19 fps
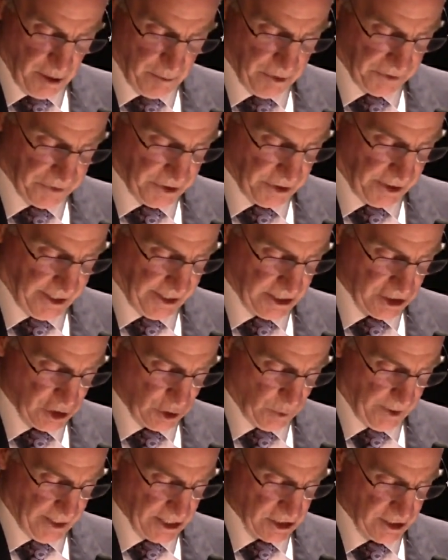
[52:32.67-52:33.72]
but their
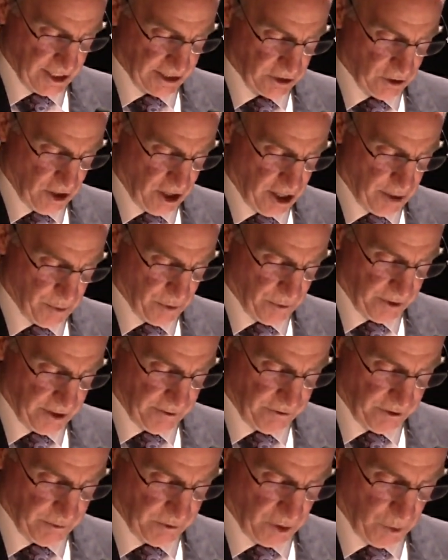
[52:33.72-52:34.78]
Canso A's had to
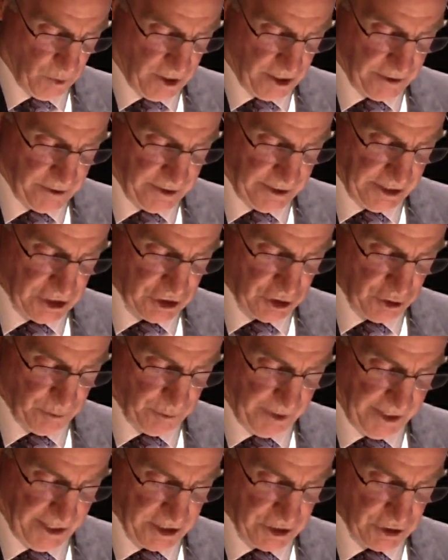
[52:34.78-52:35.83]
operate from the water
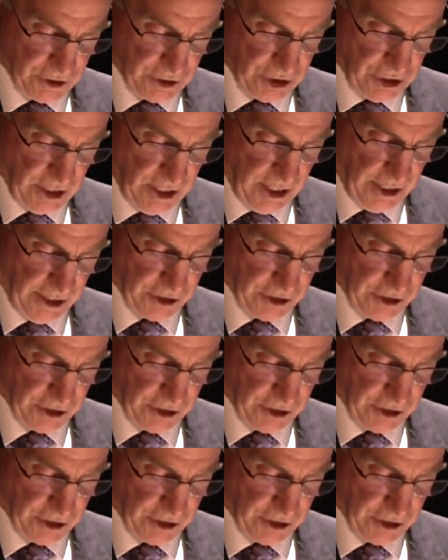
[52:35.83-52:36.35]
Eastern Passage